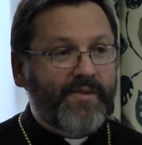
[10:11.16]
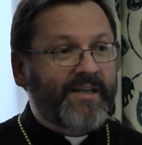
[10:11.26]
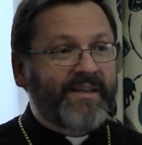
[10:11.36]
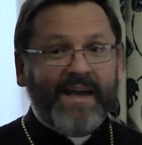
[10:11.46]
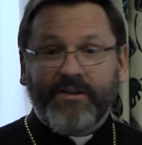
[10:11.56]

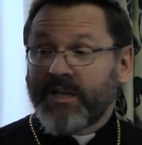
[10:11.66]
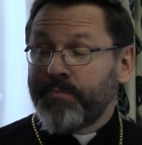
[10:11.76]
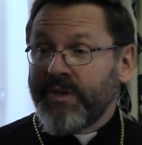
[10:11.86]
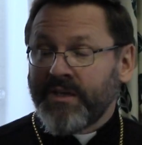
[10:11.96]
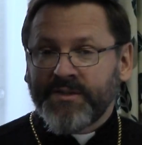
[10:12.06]
That Catholic
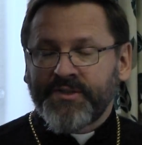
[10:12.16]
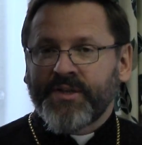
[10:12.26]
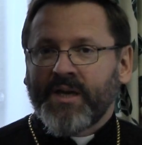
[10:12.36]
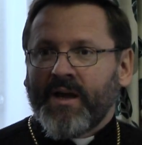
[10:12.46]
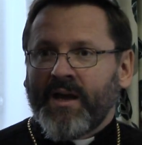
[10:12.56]
means
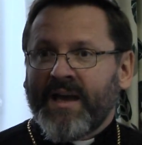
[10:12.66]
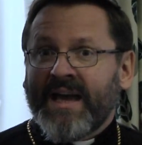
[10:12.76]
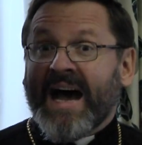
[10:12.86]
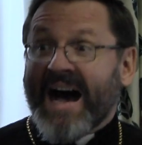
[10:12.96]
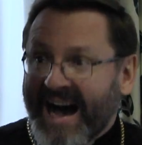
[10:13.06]

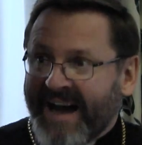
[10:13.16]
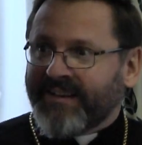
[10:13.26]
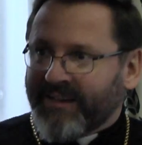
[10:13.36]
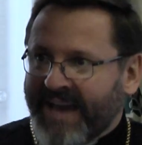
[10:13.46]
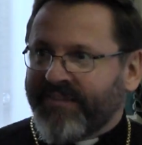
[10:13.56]
a high
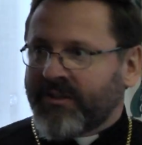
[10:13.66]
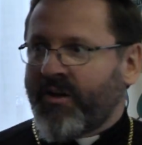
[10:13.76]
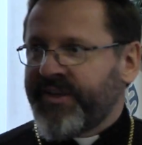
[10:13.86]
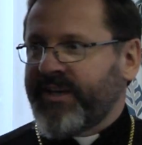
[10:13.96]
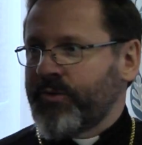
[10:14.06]
level
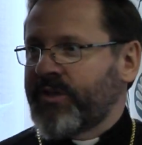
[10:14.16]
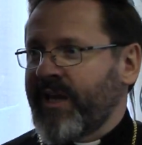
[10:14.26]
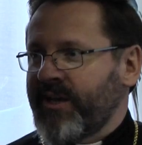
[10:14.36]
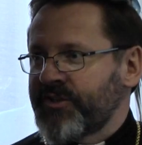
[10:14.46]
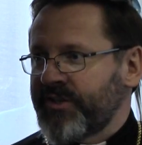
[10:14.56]
of the
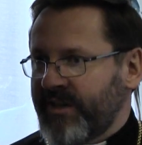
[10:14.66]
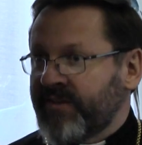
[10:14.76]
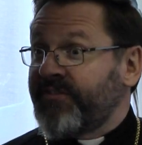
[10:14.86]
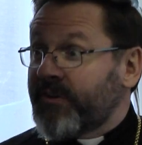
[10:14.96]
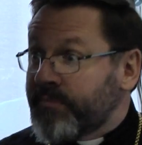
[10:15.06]
education
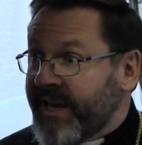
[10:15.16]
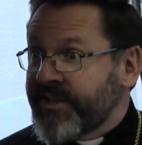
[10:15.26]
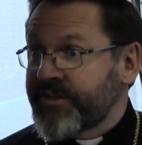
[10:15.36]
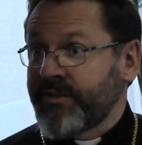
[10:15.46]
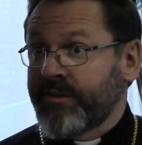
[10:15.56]
and
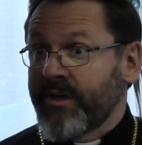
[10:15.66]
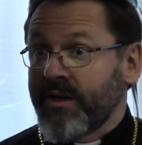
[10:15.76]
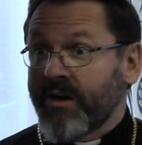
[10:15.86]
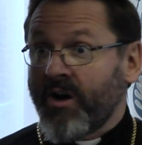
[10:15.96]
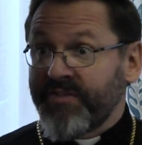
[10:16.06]
formation
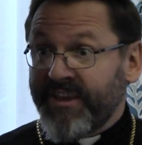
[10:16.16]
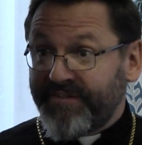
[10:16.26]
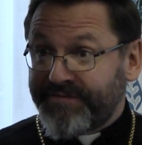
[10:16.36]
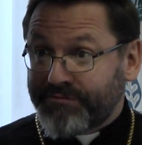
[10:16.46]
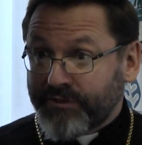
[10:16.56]
of the
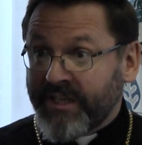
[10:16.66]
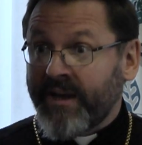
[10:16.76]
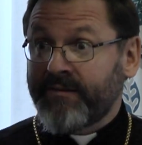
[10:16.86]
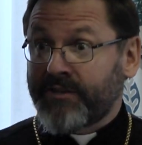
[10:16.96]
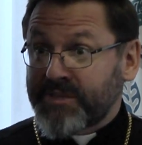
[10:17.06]
free
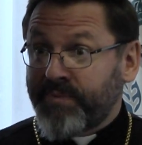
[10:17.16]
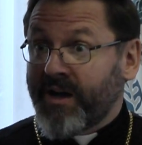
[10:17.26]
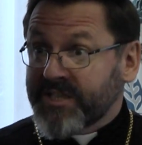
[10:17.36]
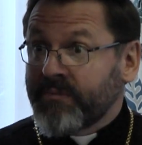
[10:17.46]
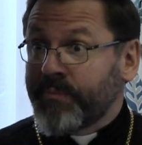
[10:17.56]
and
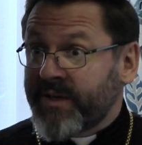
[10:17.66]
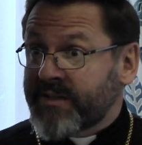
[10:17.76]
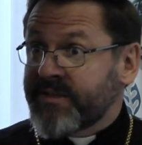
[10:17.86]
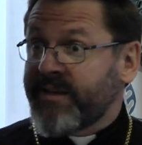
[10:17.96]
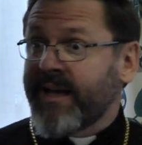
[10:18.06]
responsible
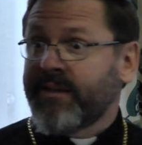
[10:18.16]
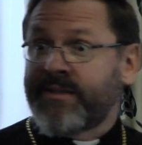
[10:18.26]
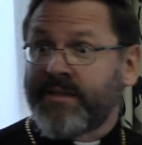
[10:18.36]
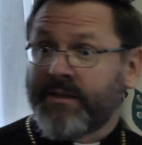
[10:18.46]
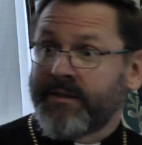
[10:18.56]

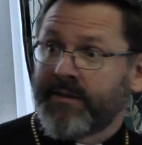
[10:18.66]
personality.